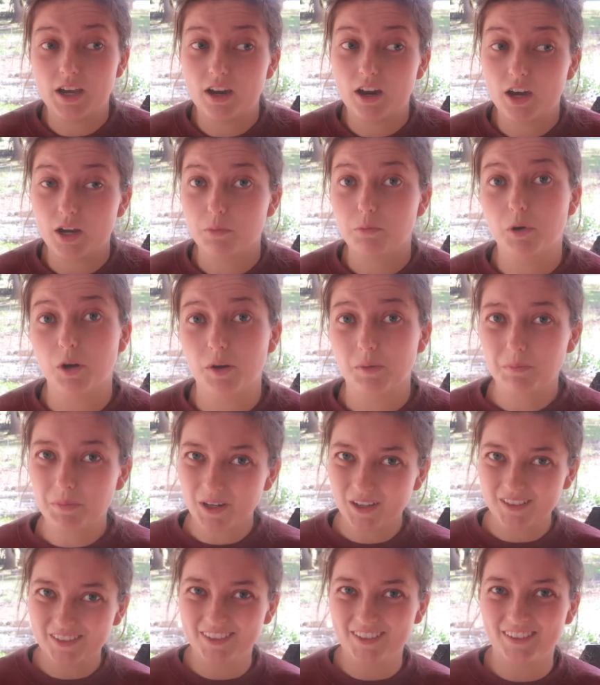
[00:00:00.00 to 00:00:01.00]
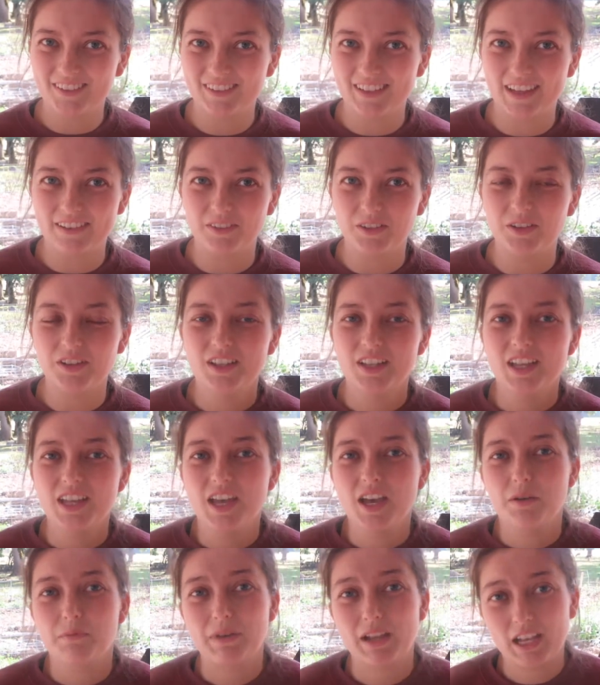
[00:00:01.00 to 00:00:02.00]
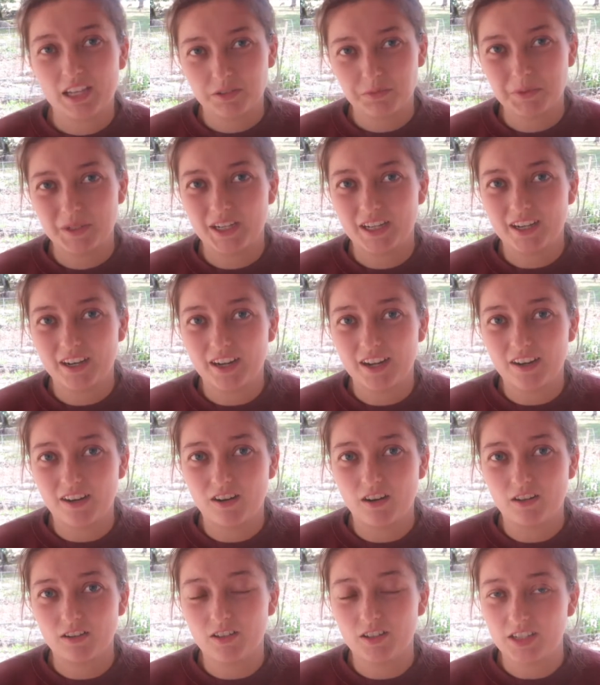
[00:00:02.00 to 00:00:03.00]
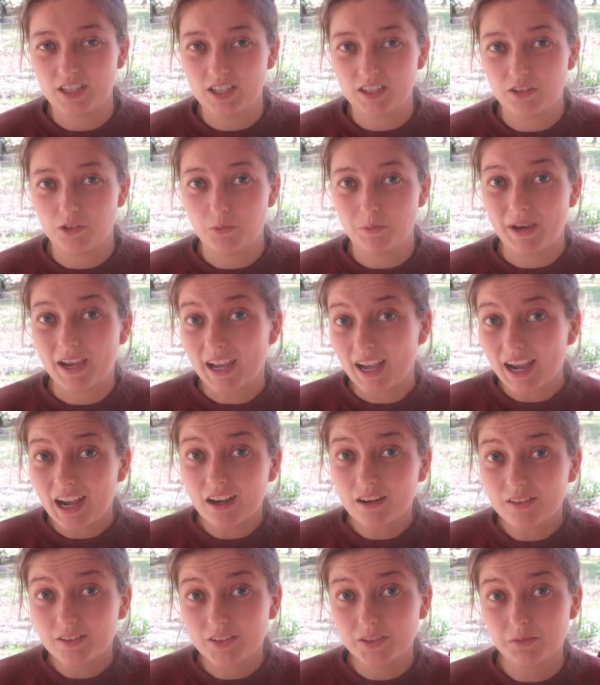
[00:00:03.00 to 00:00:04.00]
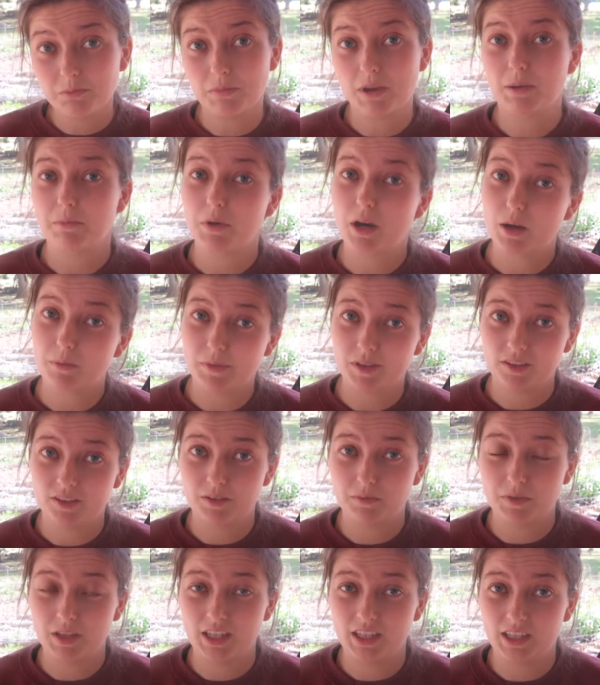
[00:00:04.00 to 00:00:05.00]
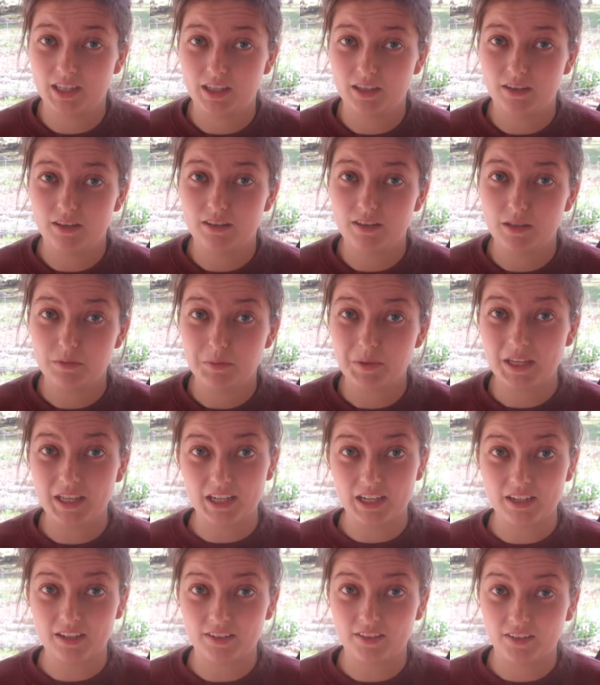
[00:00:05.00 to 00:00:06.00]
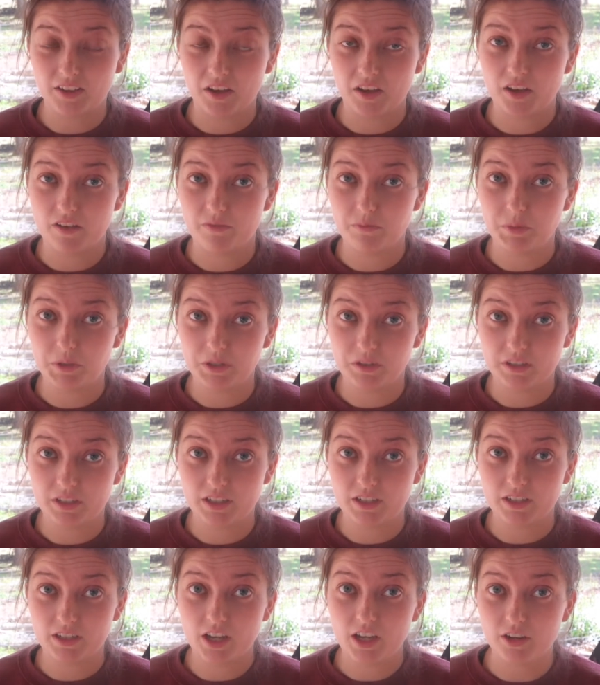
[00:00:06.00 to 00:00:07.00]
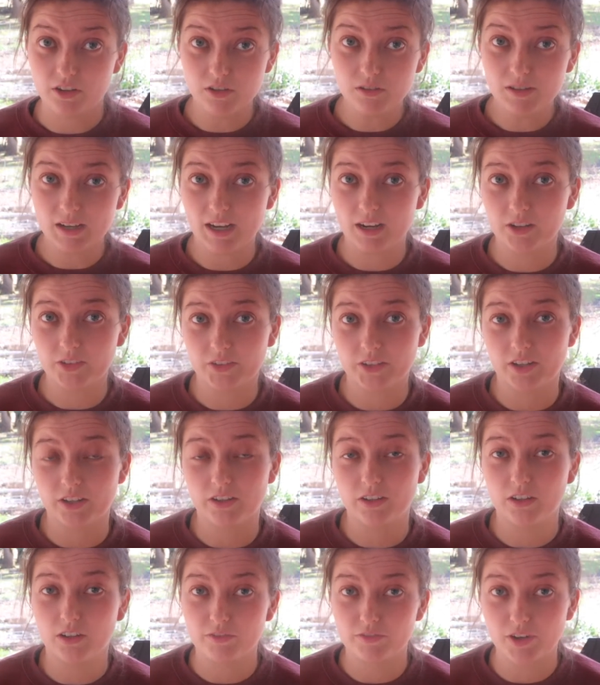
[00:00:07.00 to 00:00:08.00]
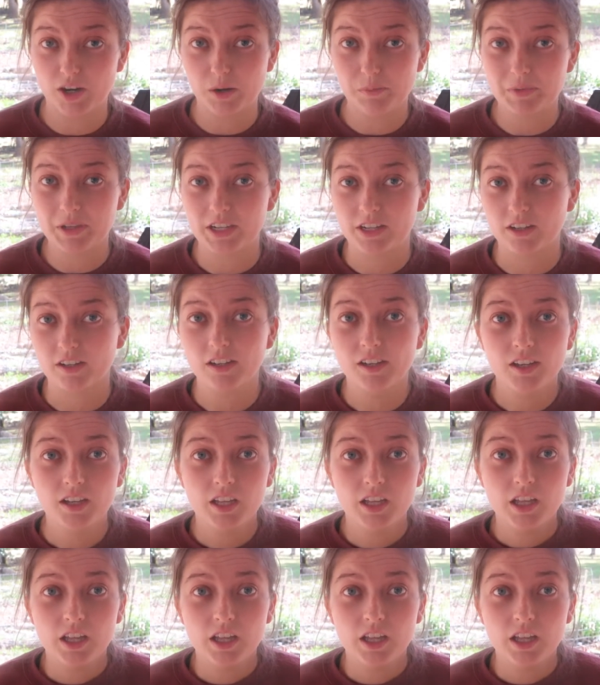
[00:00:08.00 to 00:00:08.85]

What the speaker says: on a more personal level, my husband and I are looking to buy a house. My mom is in the beginnings of building a new house on the farm here.